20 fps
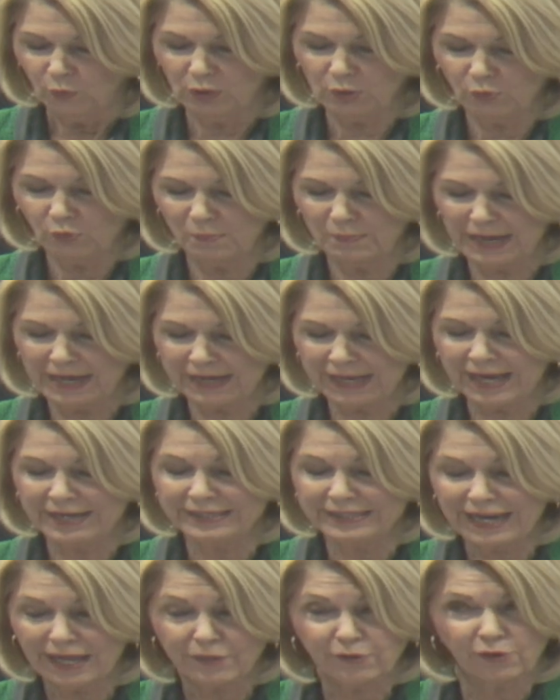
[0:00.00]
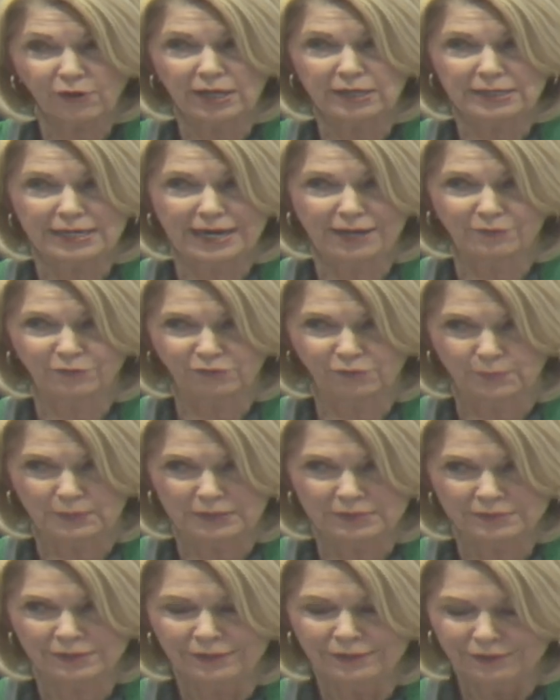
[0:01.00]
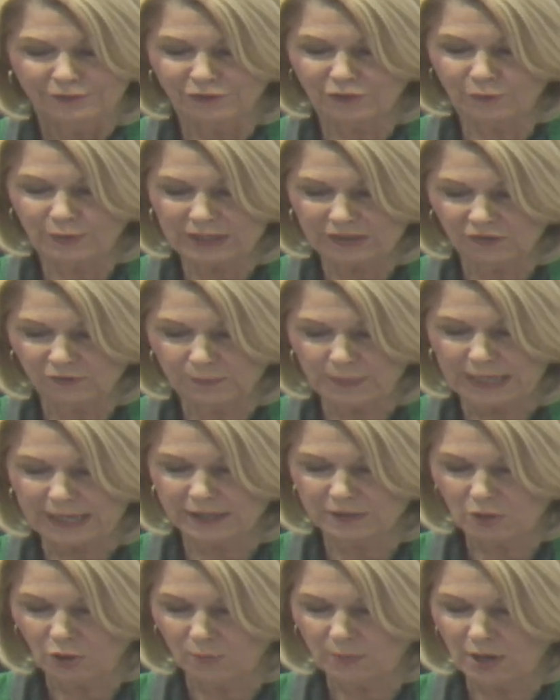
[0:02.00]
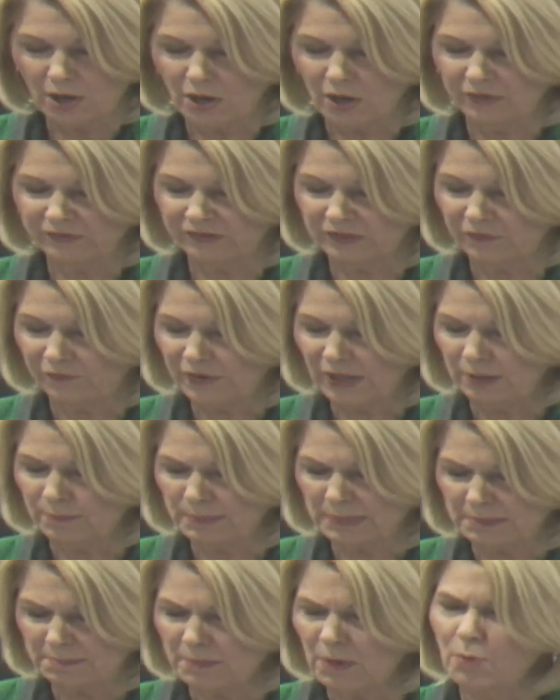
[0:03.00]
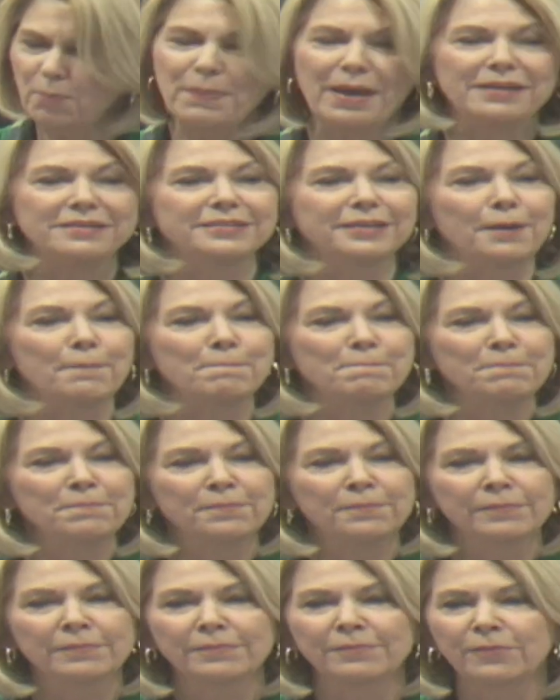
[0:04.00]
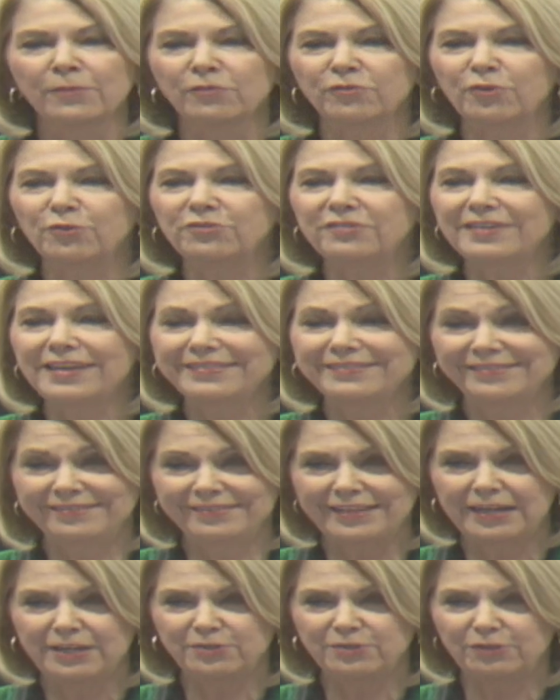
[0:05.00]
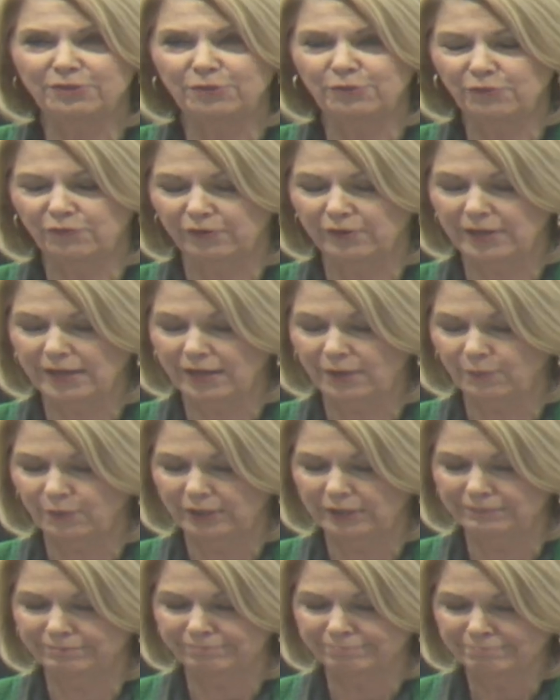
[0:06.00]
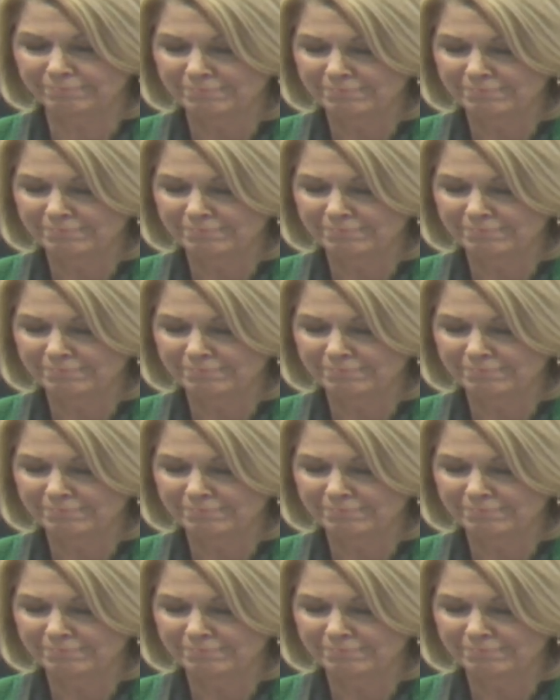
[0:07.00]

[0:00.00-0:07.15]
we will make another announcement to expand Omaha's development momentum, so sit, stay tuned for that one.